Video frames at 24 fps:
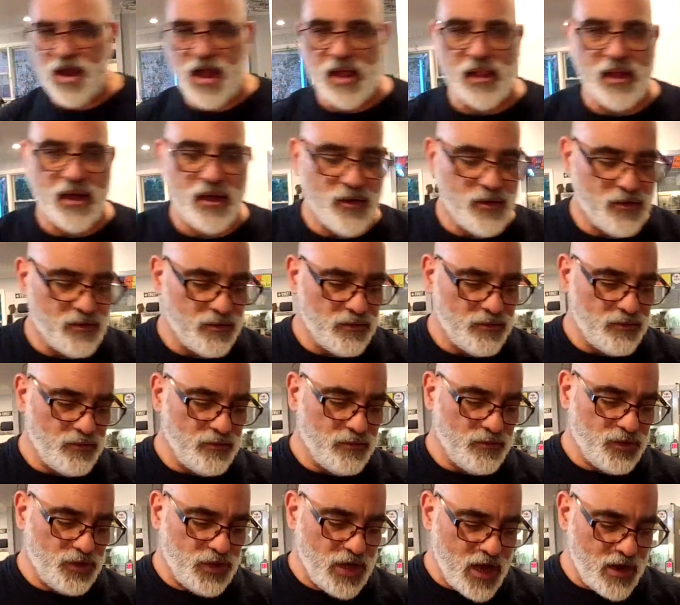yellow
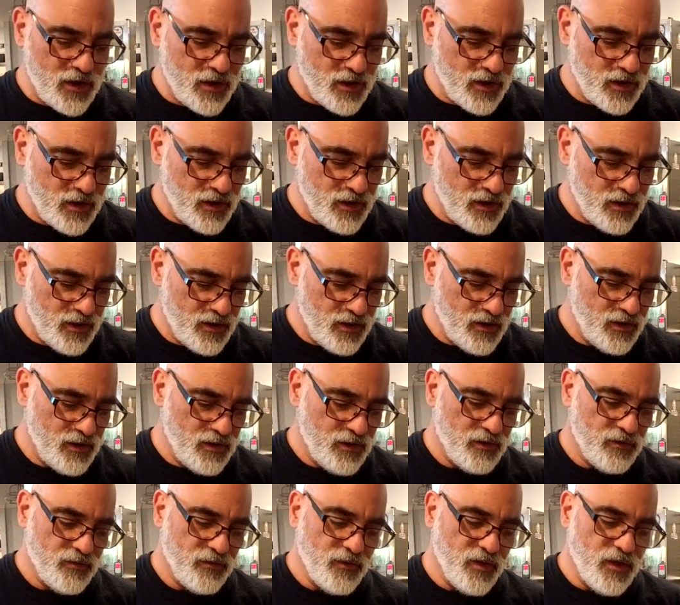cheddar.
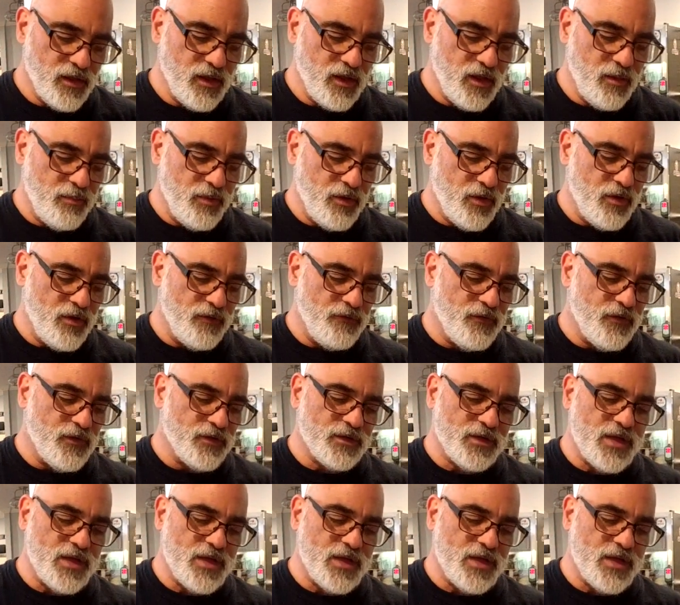Really beautiful.